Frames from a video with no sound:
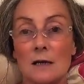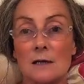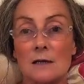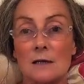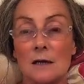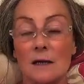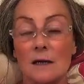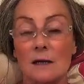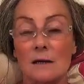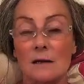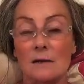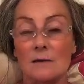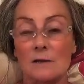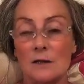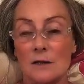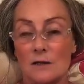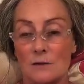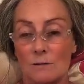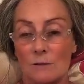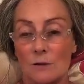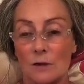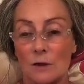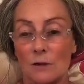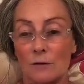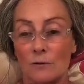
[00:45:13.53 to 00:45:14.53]
It's like
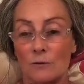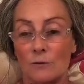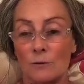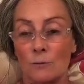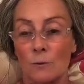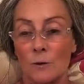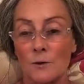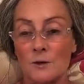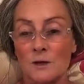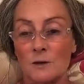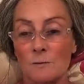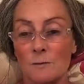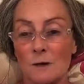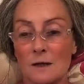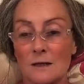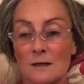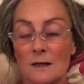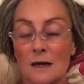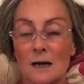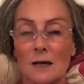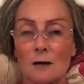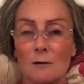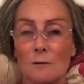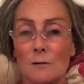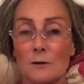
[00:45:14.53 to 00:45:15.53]
that's the quantum
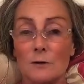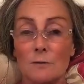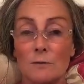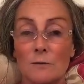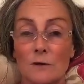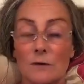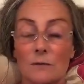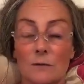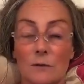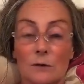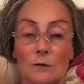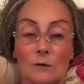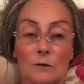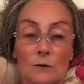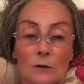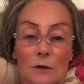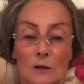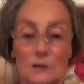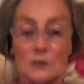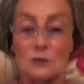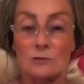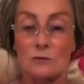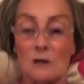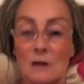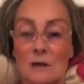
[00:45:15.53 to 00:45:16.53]
entanglement, or you want to call
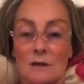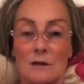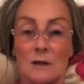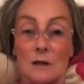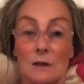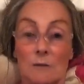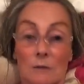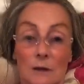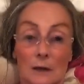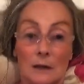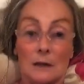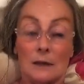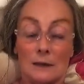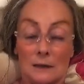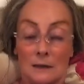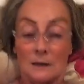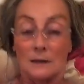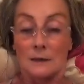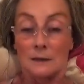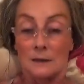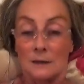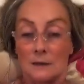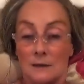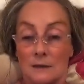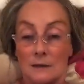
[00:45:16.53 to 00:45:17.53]
it string theory.
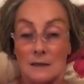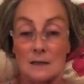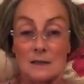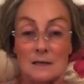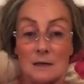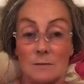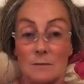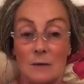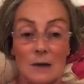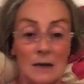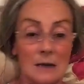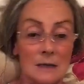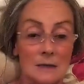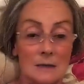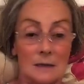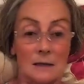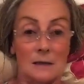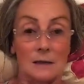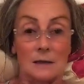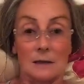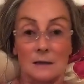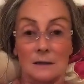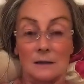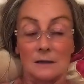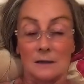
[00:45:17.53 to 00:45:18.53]
It's amazing.